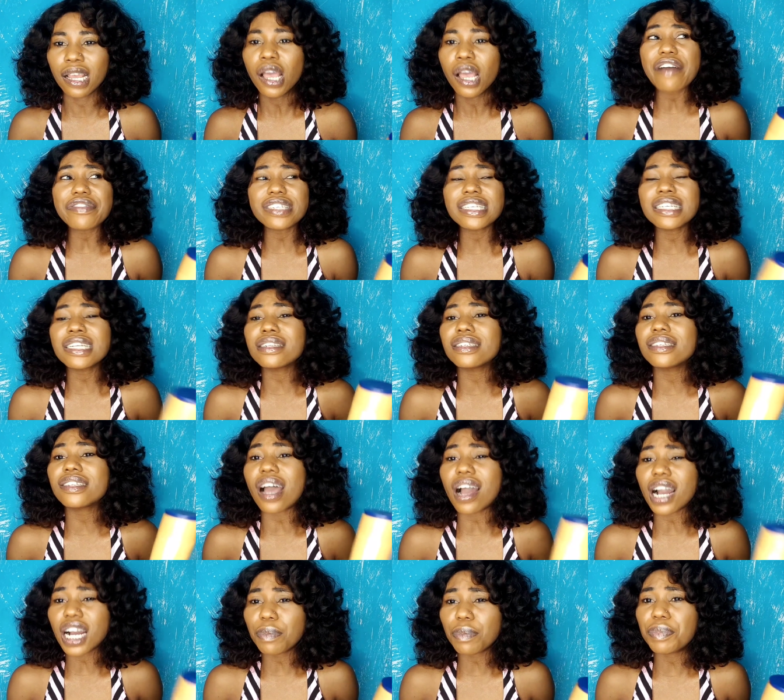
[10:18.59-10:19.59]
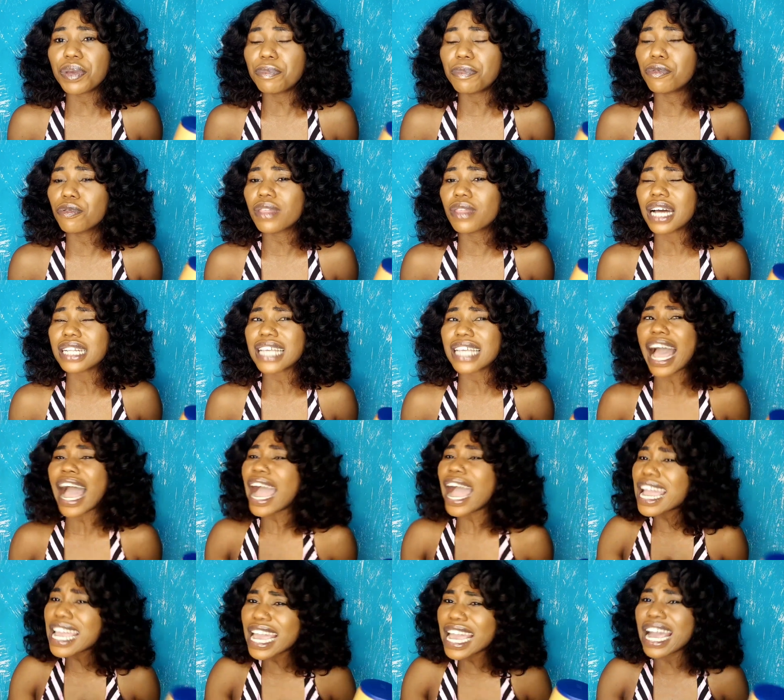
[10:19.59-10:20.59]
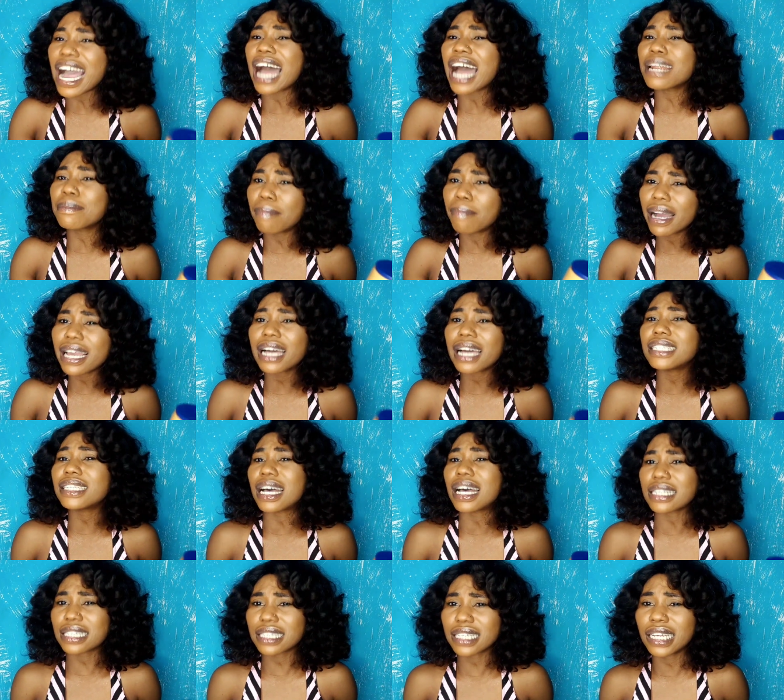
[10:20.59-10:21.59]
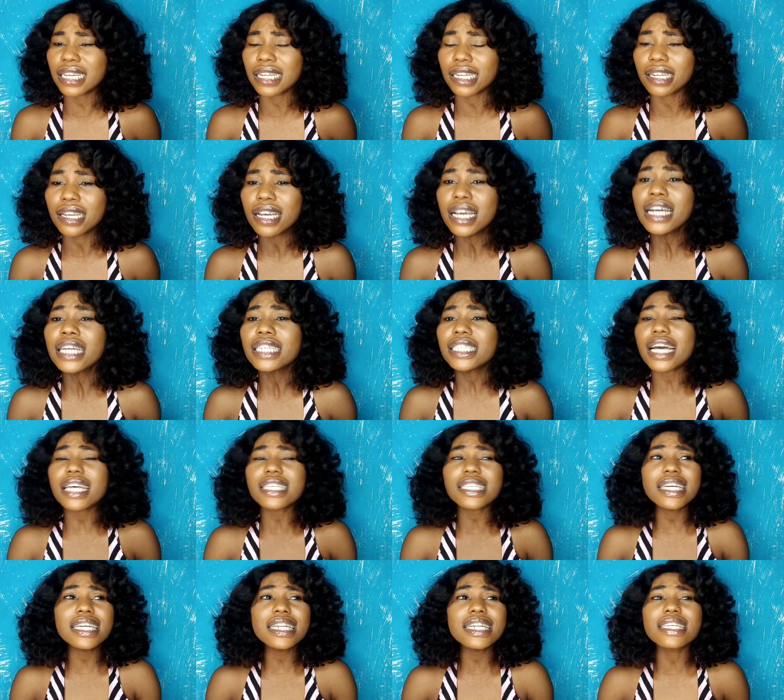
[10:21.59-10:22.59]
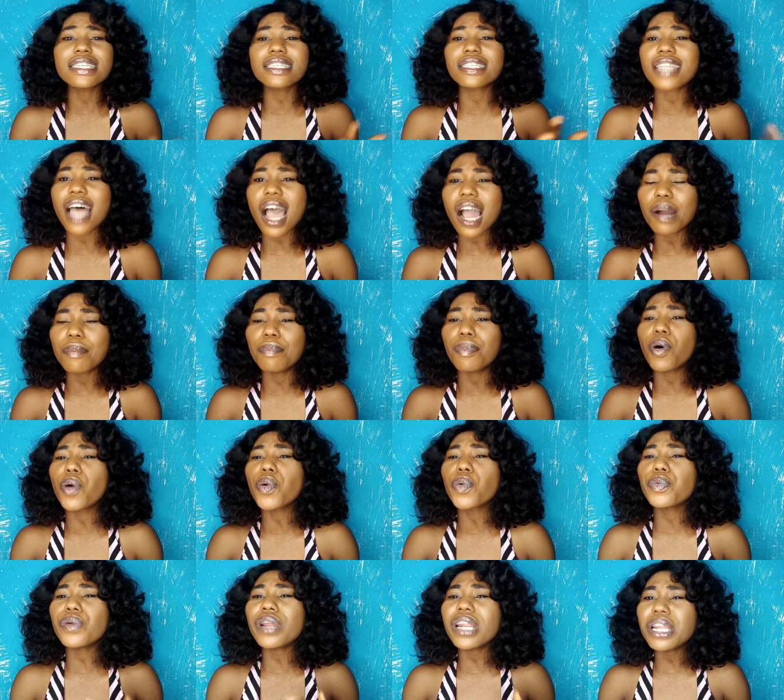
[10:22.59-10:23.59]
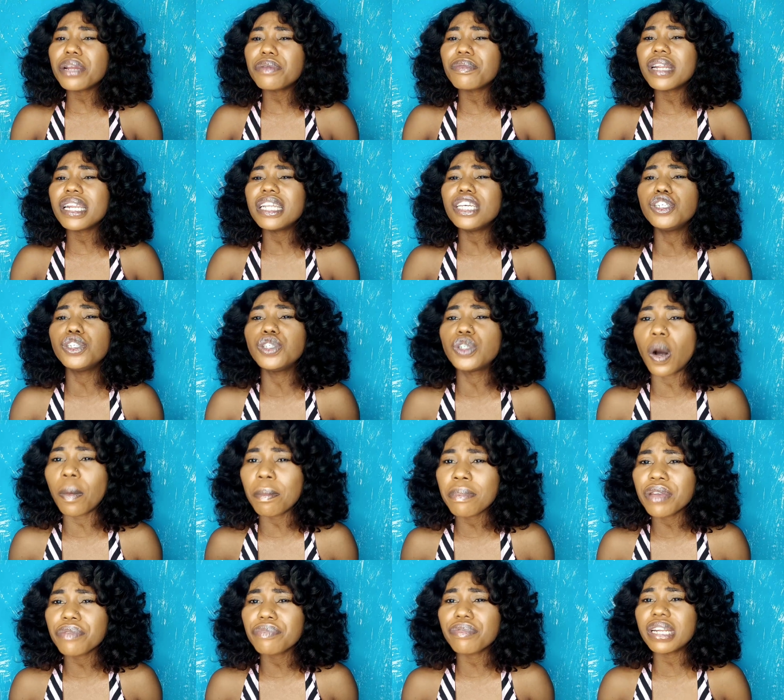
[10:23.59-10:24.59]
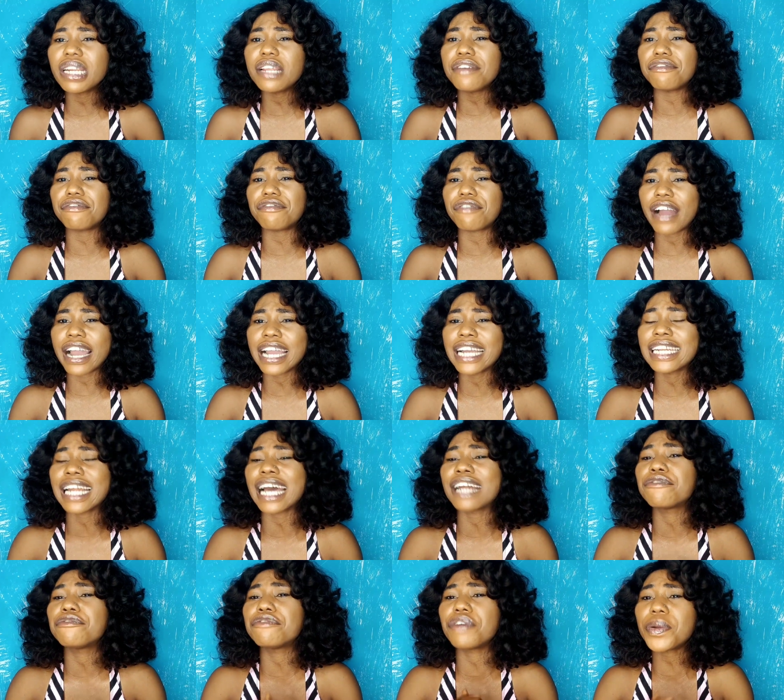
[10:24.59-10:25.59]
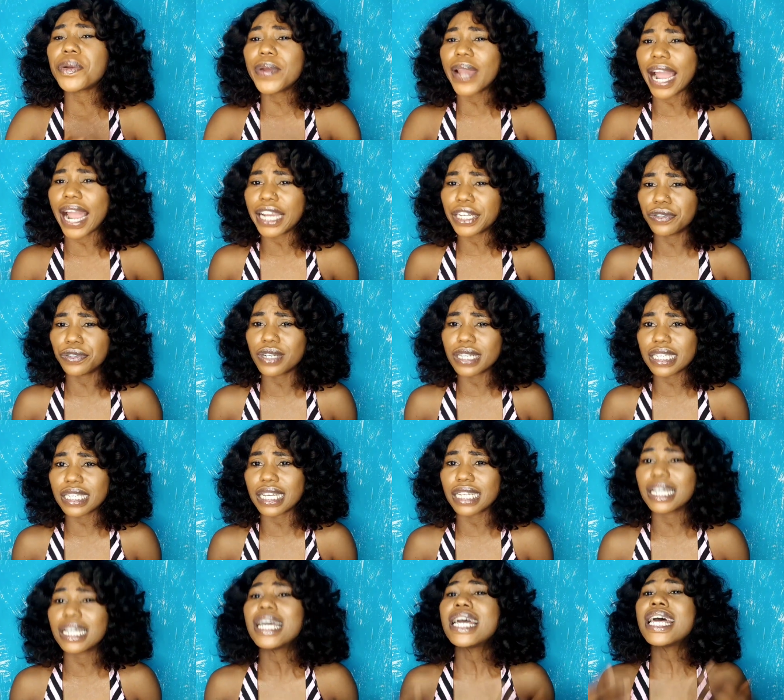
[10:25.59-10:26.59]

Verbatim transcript: I've seen dark people that I admire their skin. Their skin is dark but really, really yummy, really fine and very hydrated.